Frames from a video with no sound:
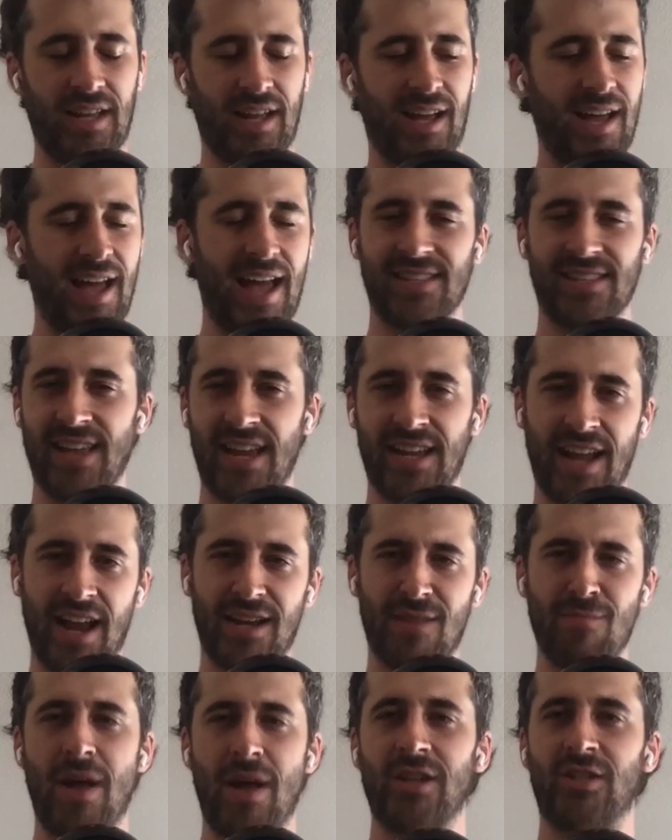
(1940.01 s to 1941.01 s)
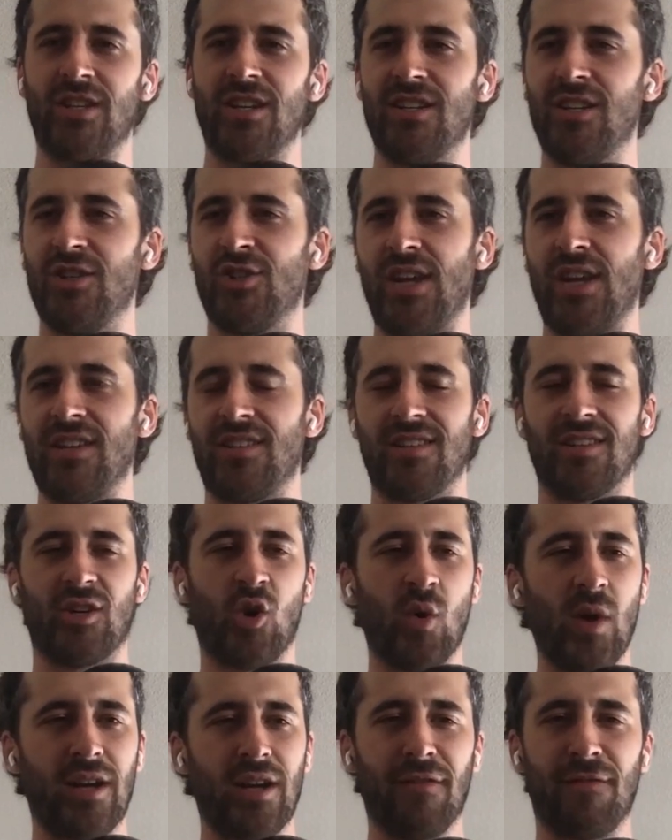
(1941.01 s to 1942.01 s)
as I kind of mentioned to Jason
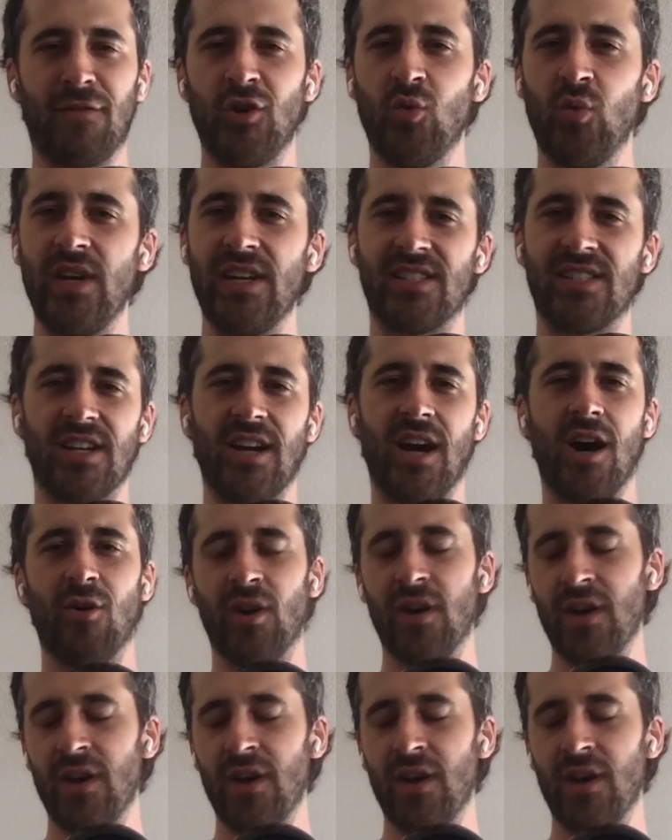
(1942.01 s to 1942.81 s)
Quick a few weeks ago,